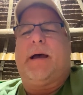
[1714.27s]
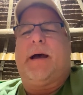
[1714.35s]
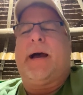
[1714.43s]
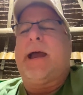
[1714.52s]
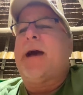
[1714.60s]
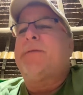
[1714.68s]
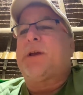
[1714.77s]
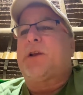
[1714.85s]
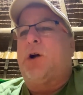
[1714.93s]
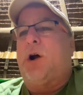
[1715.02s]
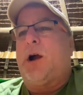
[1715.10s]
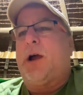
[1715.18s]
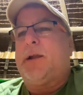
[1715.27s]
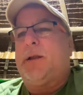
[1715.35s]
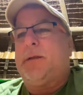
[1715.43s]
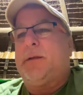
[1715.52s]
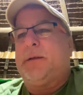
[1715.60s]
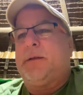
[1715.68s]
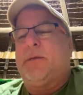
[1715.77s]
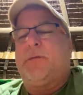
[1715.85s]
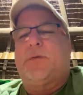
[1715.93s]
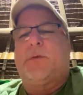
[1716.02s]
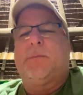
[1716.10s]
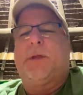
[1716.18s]
have the card
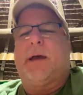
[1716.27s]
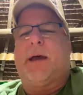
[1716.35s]
from the